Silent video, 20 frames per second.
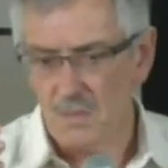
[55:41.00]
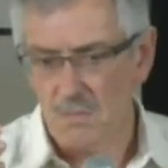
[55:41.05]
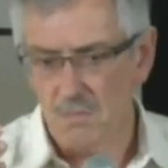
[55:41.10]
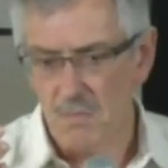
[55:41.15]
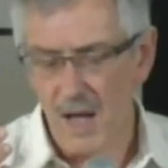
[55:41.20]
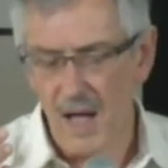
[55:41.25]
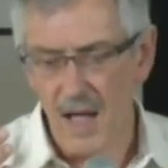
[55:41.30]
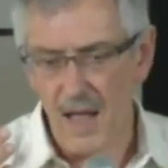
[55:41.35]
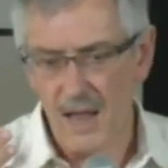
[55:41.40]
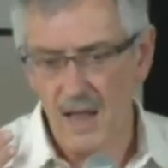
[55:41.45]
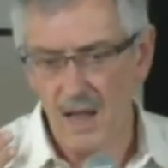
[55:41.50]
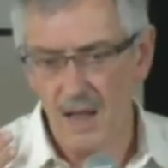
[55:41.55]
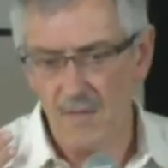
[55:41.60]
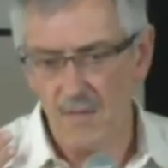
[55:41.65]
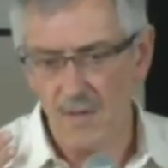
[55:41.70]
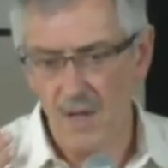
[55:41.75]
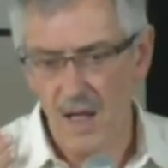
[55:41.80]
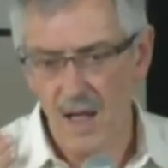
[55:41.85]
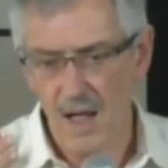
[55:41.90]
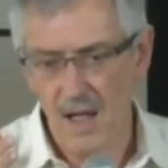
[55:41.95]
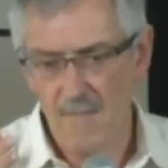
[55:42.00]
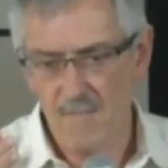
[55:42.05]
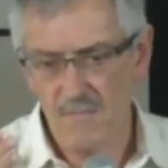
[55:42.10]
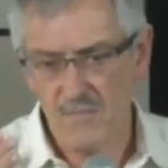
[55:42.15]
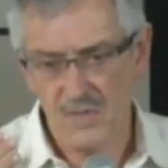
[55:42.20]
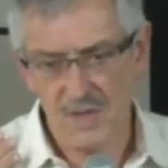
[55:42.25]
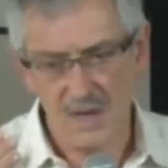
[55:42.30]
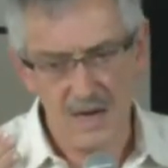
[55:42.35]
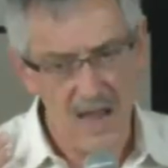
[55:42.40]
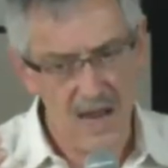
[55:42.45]
by
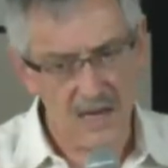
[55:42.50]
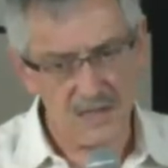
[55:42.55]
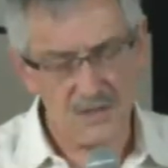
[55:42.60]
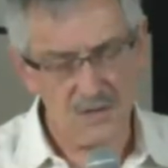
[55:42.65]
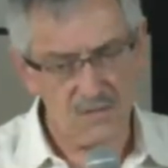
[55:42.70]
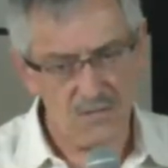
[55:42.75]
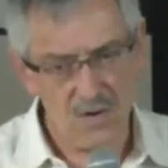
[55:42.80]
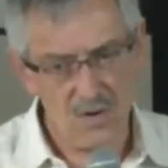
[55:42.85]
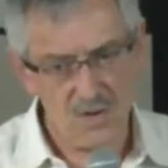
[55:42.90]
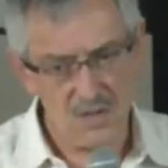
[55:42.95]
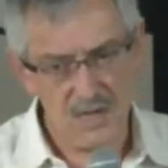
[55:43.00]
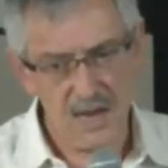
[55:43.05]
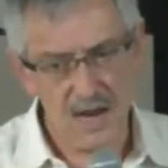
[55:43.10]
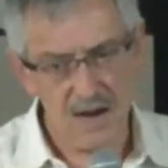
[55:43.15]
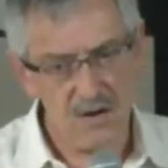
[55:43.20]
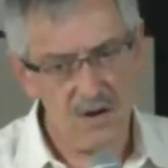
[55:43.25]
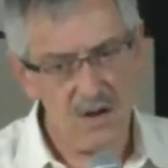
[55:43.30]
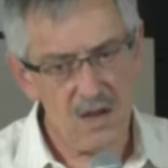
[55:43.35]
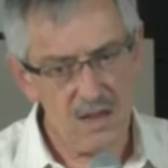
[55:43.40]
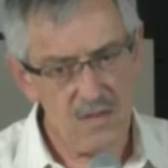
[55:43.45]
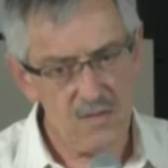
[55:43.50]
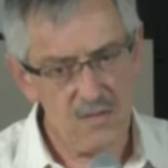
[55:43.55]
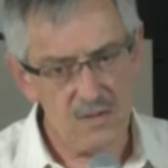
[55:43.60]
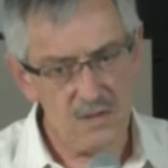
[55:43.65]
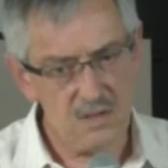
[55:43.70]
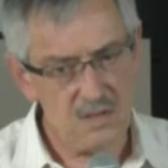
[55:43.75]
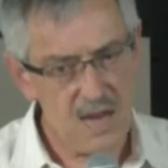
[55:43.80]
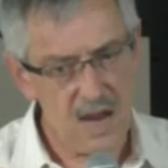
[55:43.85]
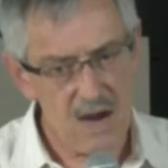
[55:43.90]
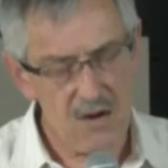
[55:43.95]
the likes of Fonterra
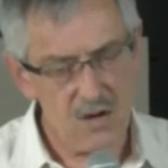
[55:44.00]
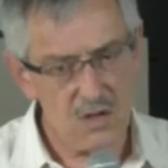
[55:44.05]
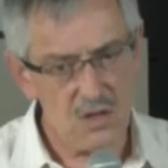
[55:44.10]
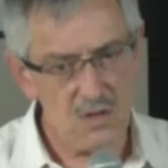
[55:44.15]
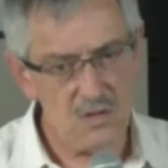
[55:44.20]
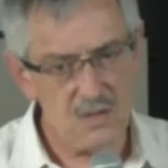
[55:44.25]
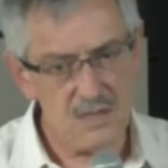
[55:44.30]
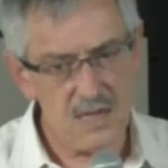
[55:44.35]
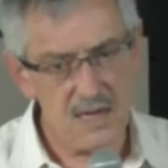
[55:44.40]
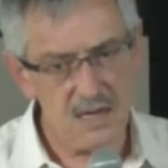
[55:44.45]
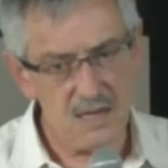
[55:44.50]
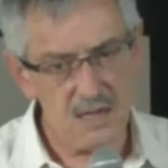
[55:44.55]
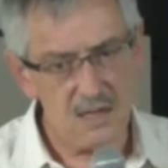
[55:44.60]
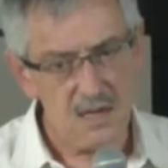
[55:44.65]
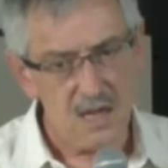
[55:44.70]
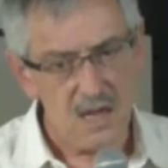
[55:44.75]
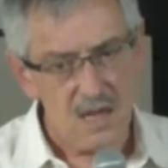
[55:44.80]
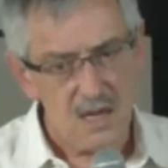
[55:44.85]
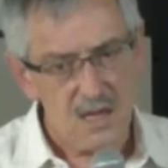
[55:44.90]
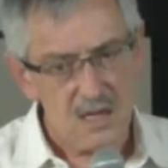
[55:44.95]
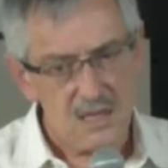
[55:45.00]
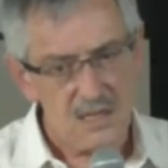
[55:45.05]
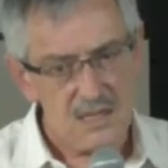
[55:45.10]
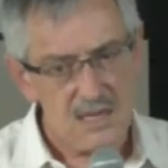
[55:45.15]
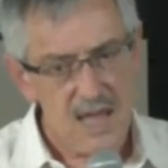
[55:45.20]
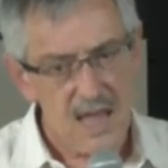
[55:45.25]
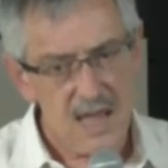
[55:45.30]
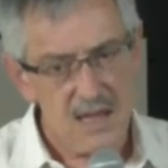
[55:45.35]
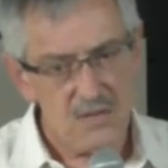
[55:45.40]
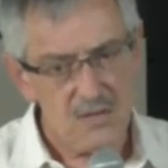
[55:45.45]
and Dairy New Zealand
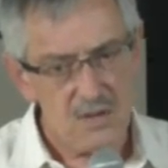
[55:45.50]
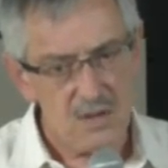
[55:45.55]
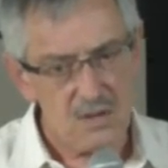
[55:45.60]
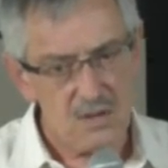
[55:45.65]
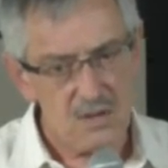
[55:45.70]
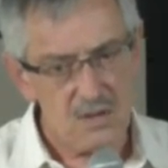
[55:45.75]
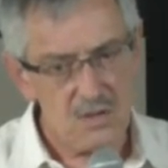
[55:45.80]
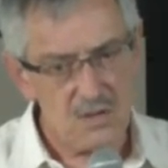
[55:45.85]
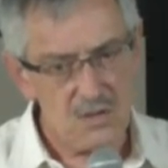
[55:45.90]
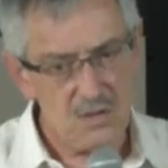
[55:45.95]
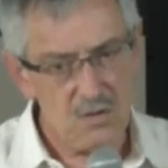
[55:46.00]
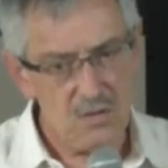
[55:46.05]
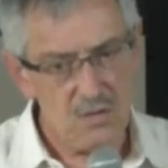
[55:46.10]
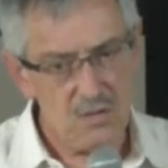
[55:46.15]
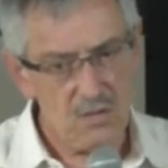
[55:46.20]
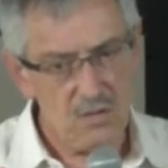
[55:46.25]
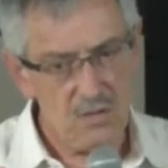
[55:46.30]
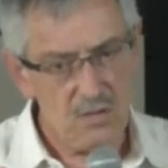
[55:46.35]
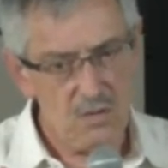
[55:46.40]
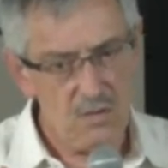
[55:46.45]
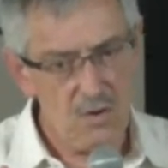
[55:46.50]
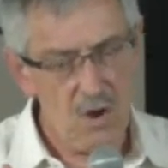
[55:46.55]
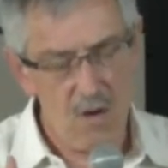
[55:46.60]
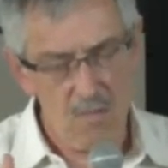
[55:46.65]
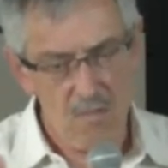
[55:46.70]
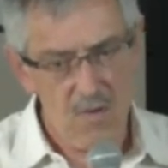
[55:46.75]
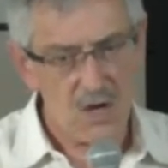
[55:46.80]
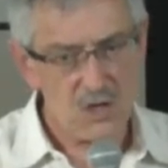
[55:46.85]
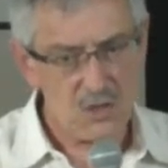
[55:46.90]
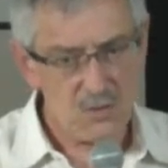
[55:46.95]
saying that there's
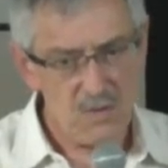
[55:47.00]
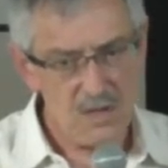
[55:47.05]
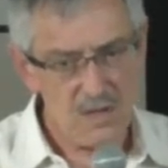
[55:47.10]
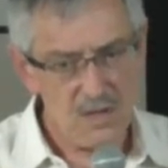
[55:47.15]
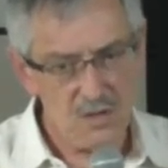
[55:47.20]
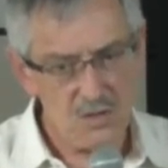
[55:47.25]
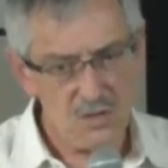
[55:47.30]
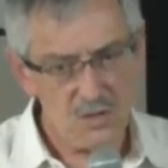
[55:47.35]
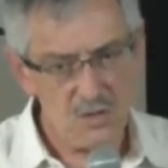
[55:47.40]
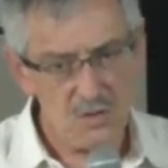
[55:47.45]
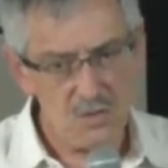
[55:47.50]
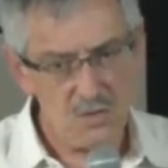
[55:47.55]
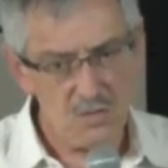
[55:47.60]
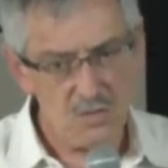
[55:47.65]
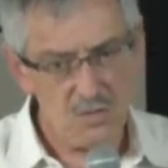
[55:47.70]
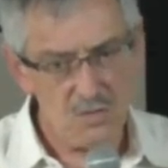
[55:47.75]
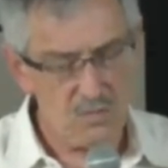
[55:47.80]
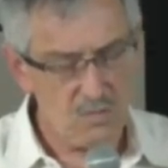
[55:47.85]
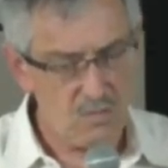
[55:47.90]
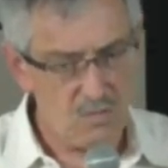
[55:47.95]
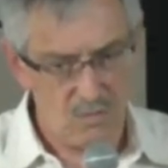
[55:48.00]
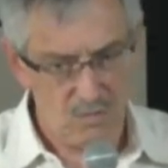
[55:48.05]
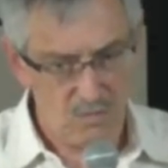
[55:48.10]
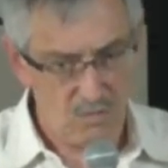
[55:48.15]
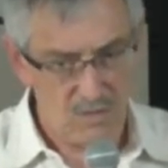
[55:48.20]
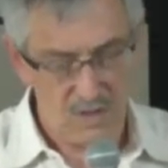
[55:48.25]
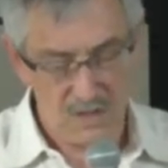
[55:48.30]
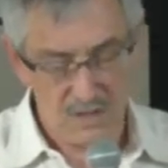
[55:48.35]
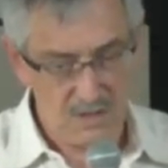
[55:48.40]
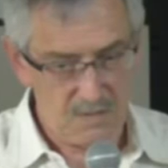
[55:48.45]
not much we can do,
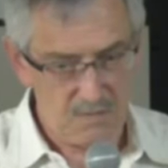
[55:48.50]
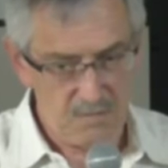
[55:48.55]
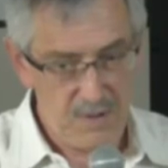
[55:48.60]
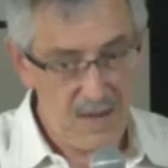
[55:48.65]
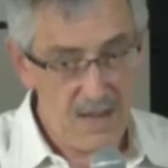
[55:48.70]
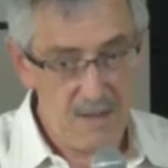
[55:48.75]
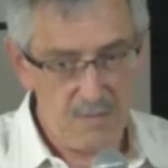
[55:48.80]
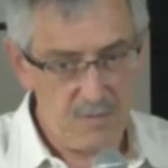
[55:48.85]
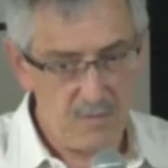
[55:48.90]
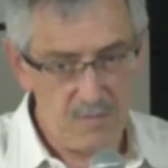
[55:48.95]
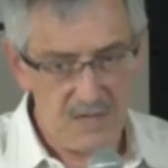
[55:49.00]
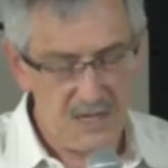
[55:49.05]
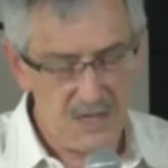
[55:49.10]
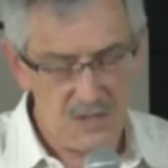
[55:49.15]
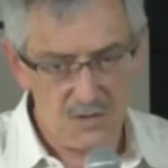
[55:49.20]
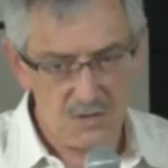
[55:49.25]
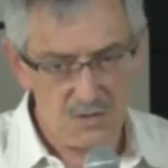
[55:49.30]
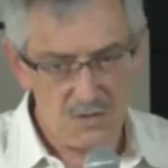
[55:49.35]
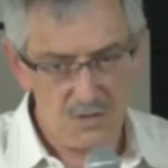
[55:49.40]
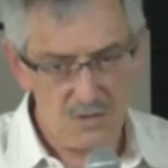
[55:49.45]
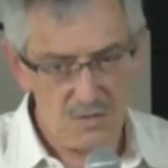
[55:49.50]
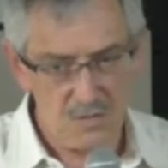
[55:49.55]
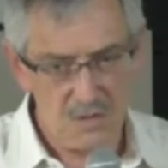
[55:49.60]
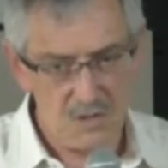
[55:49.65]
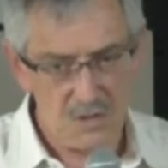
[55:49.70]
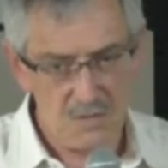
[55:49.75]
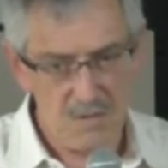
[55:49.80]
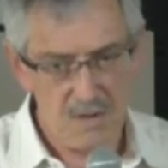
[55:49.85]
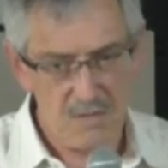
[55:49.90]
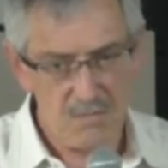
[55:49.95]
which probably isn't true
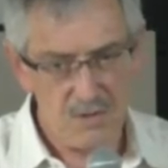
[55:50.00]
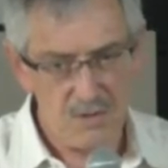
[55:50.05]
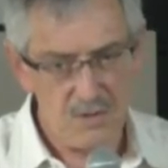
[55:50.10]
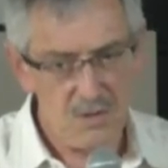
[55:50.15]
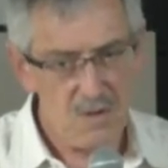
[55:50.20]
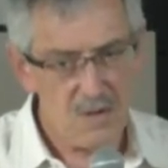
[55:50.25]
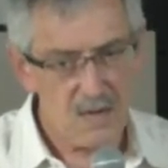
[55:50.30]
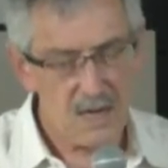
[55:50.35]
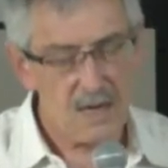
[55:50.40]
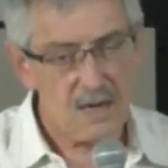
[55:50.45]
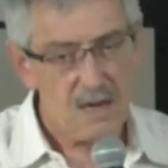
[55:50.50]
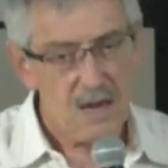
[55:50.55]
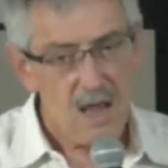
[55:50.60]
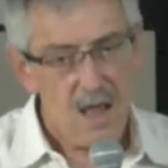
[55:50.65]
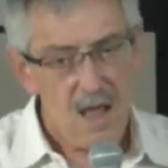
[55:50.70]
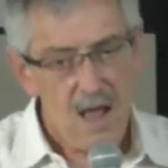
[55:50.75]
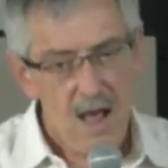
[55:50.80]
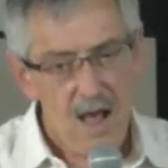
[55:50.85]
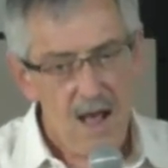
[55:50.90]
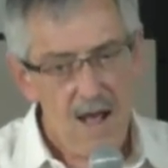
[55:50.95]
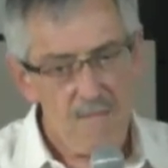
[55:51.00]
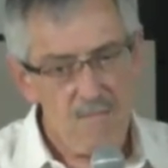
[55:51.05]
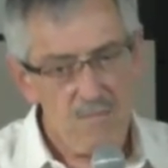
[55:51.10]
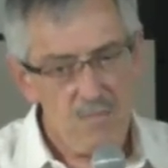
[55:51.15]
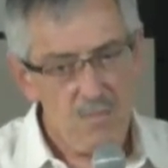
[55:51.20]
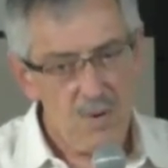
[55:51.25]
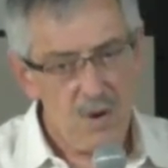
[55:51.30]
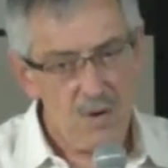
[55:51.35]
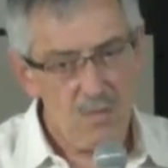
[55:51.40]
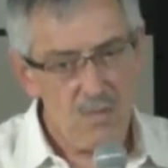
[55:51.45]
because people are doing it,
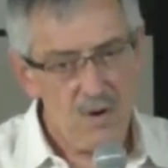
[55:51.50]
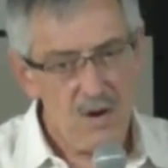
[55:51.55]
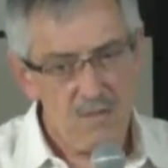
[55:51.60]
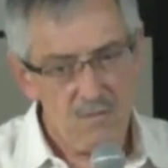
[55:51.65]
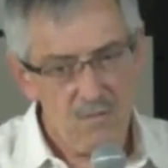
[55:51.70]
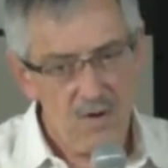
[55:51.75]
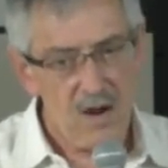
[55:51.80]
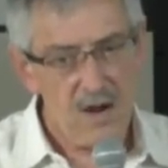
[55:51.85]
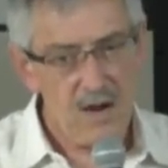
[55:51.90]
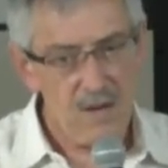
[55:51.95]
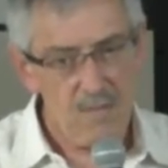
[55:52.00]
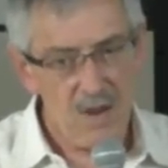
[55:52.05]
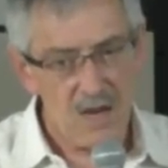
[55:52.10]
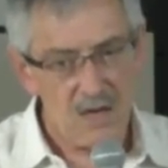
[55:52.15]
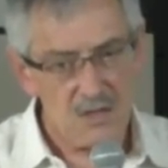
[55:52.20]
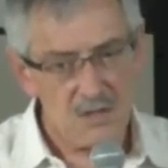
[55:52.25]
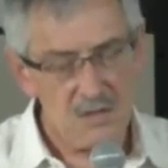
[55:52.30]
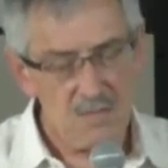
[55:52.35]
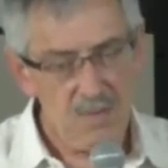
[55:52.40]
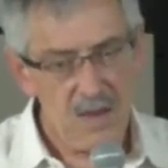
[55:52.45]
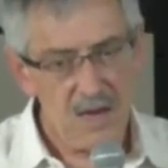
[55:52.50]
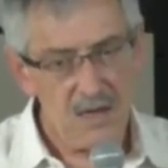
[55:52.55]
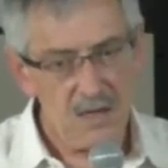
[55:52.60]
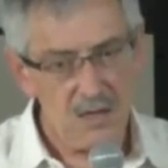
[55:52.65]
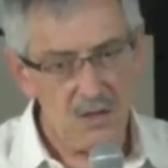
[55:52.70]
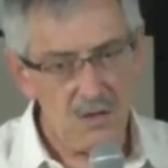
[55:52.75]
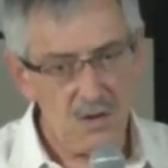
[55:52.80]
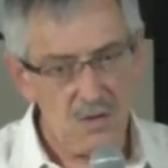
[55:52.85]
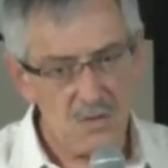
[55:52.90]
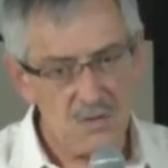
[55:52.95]
but we're very much
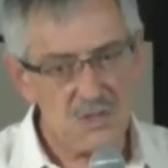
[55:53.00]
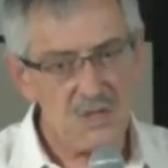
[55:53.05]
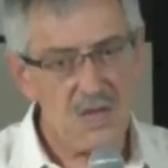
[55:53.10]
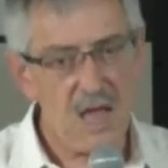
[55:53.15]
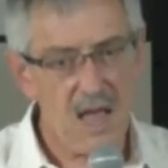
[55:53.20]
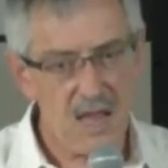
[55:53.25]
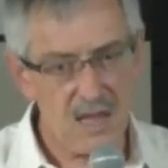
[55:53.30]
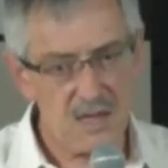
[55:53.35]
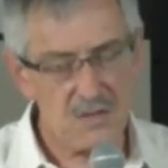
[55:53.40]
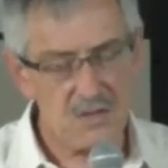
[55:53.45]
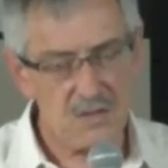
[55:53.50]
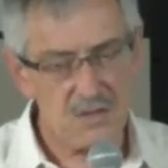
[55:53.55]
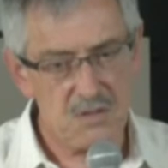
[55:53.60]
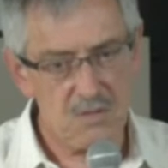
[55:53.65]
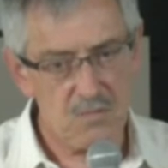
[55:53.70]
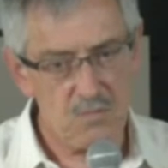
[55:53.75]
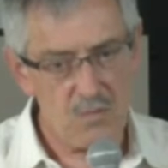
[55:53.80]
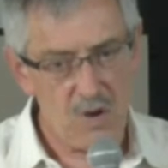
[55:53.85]
depending on science to